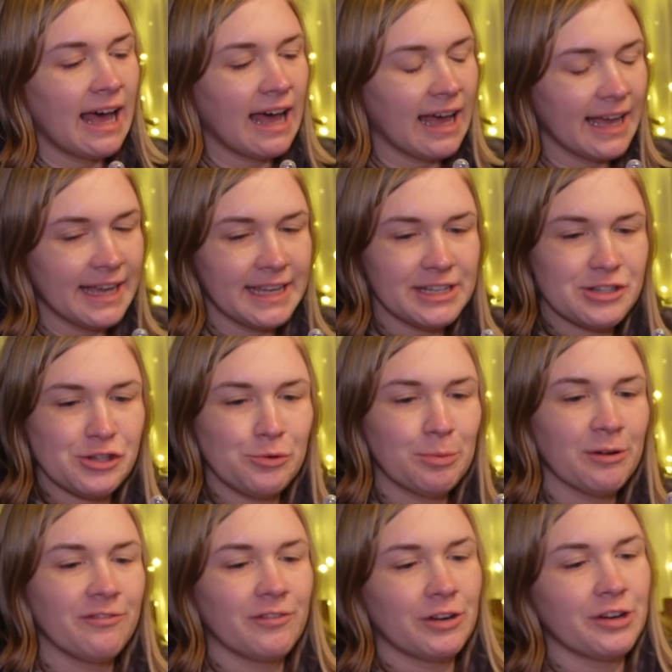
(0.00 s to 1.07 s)
I do
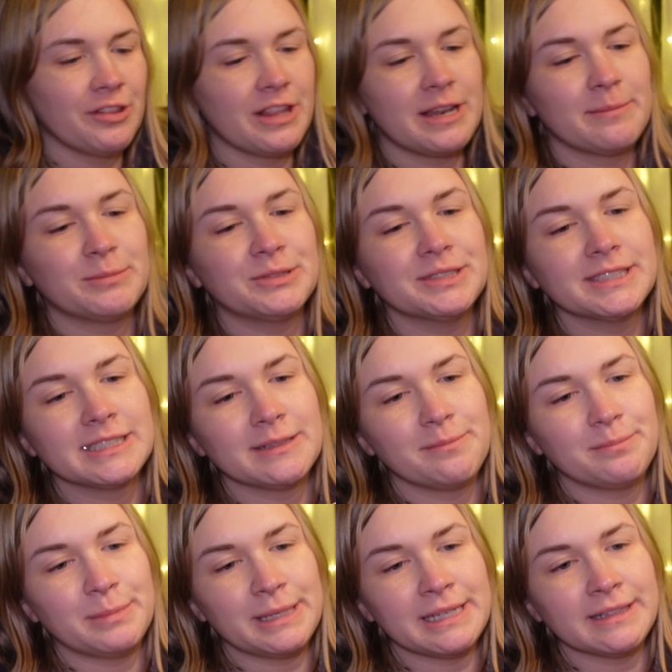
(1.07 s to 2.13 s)
prefer the nipples to
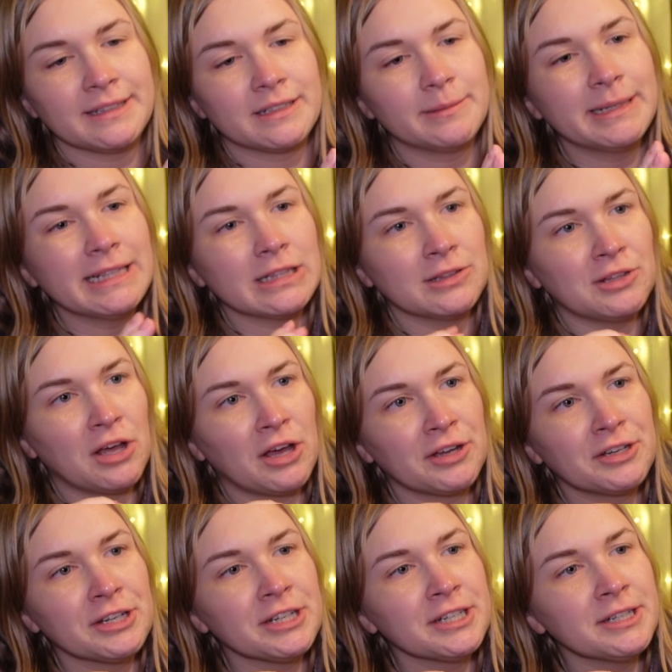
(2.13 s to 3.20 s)
be a little bit
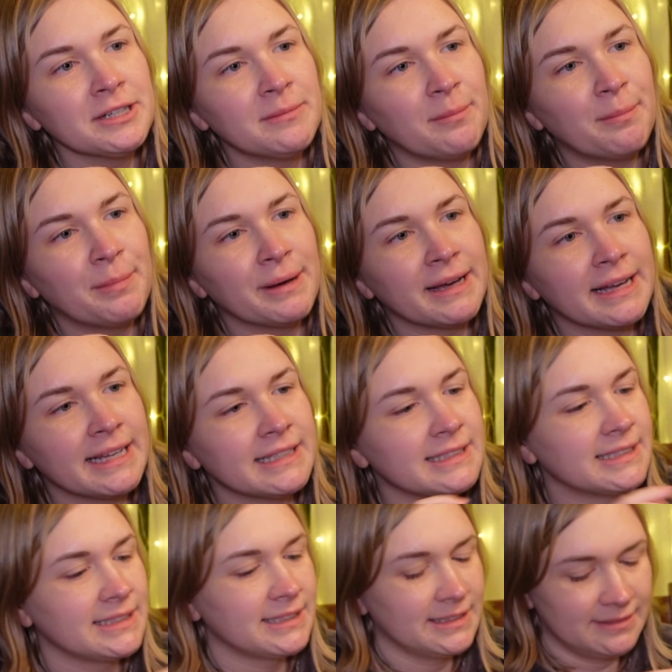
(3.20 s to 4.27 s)
longer,
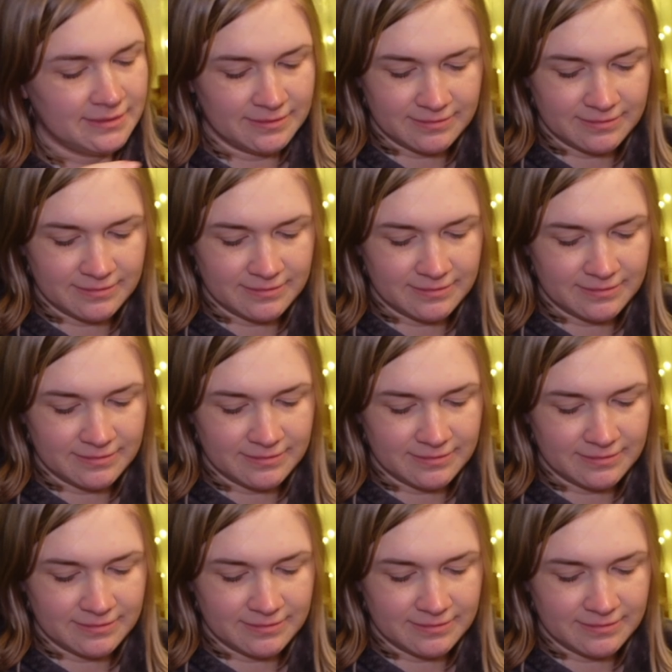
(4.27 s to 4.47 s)
but